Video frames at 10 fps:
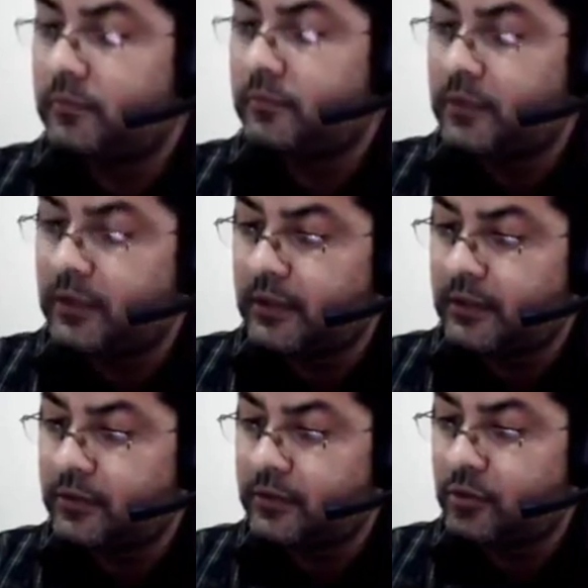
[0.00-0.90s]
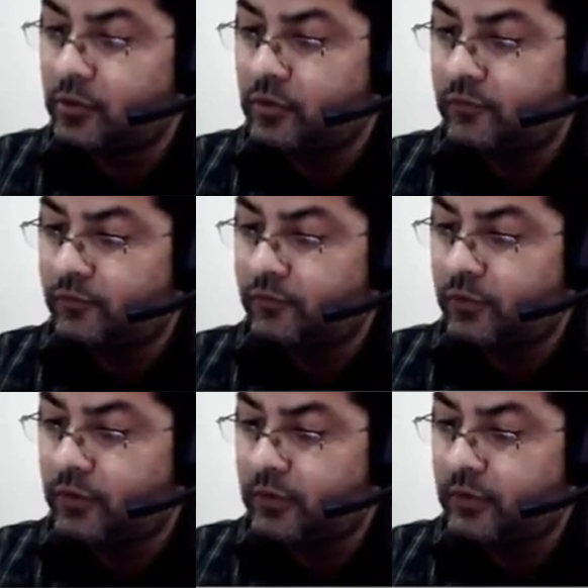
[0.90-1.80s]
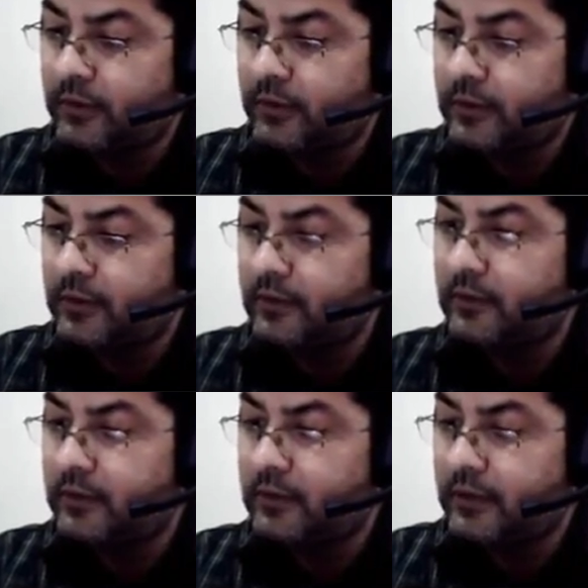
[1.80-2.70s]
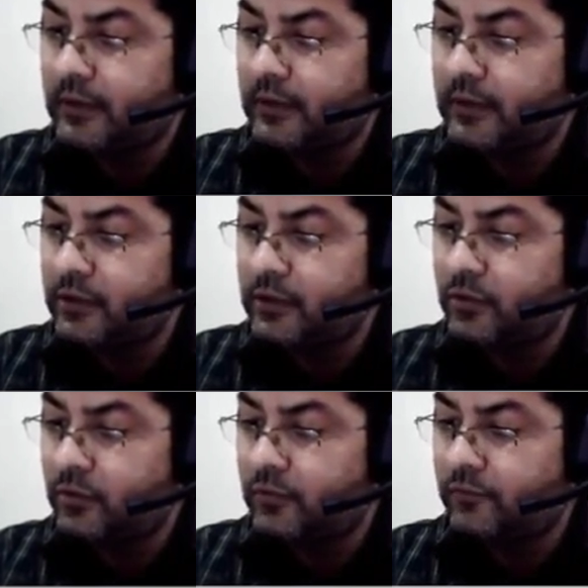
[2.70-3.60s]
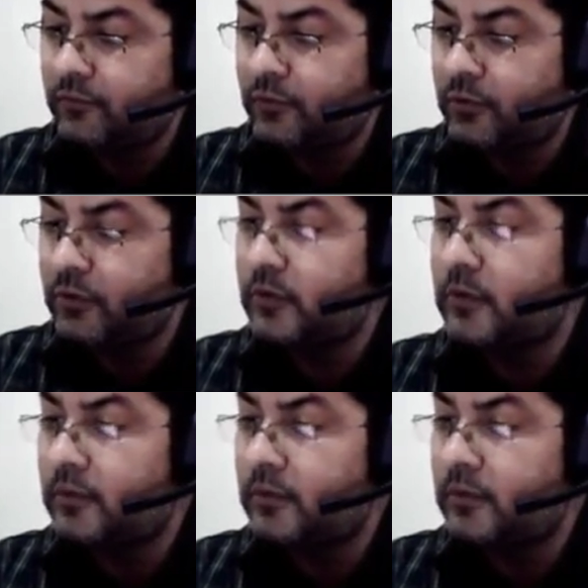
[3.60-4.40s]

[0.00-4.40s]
b raised to 4 k raised to 4